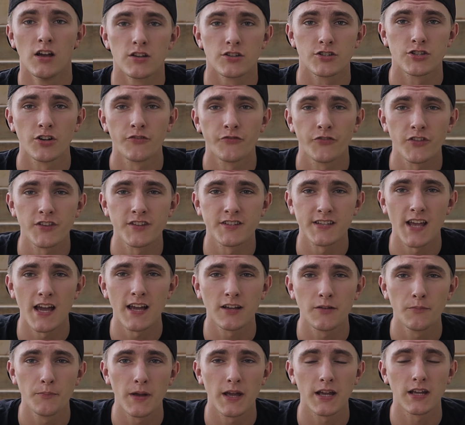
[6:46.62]
So for the
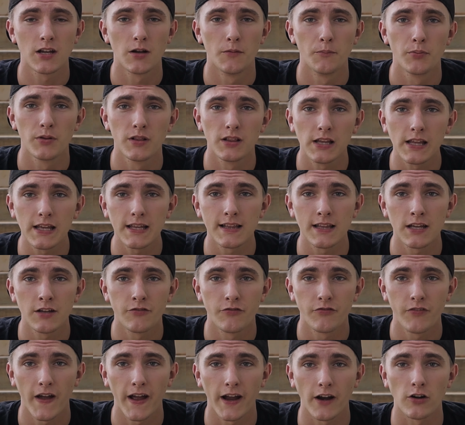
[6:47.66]
sake of being completely
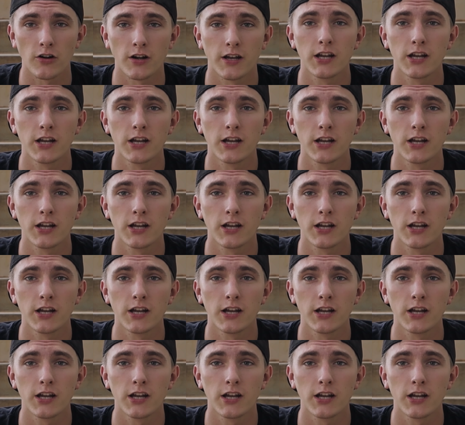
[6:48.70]
fair,